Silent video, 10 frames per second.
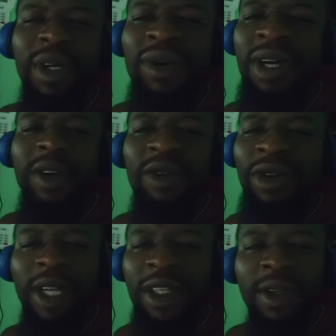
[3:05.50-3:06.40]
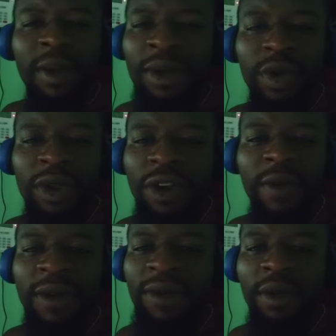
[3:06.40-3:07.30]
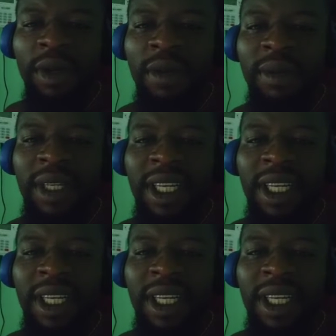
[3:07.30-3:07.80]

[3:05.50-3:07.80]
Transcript: I don't count on others coming to solve my problem.